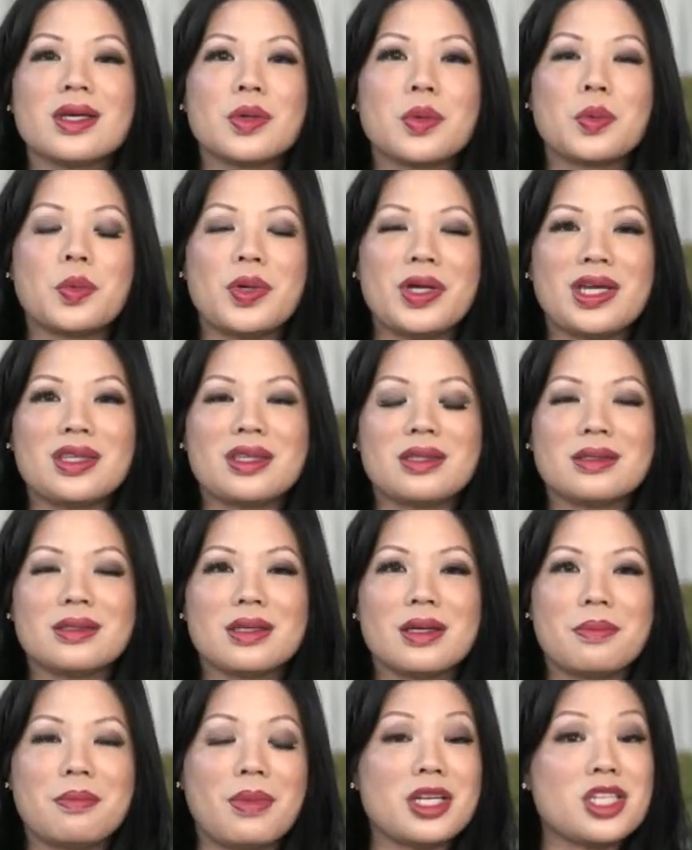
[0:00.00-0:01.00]
with
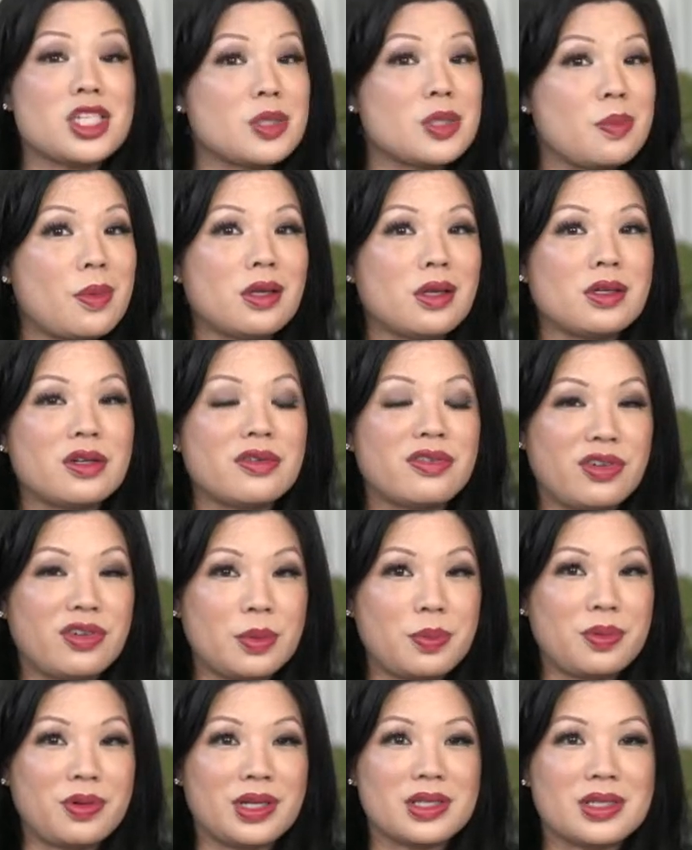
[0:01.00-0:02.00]
much smaller
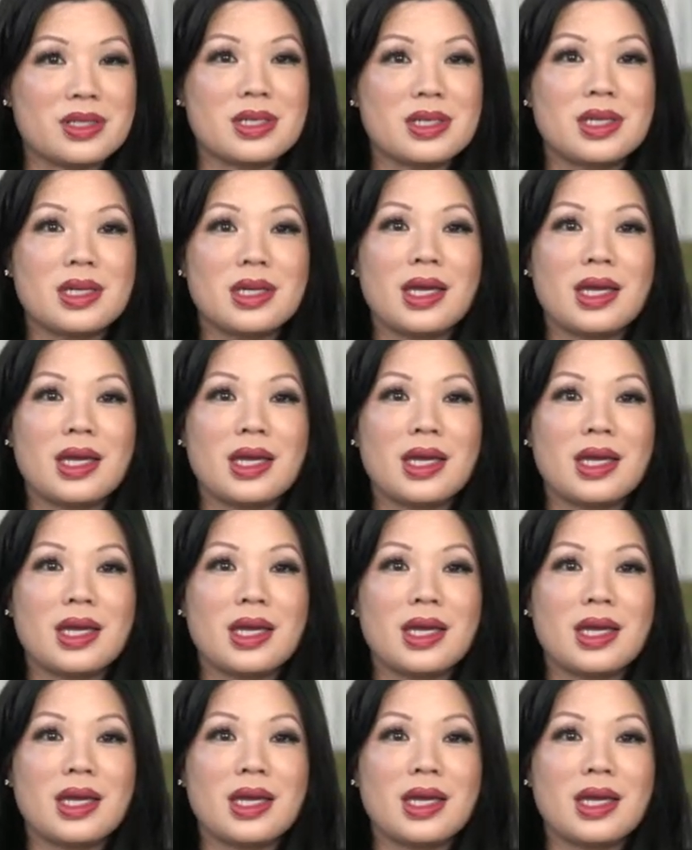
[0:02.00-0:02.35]
footprints.